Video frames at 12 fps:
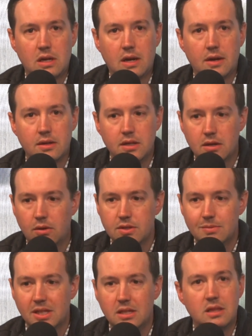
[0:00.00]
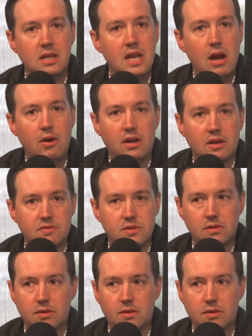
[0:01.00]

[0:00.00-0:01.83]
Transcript: ultimately the narratives,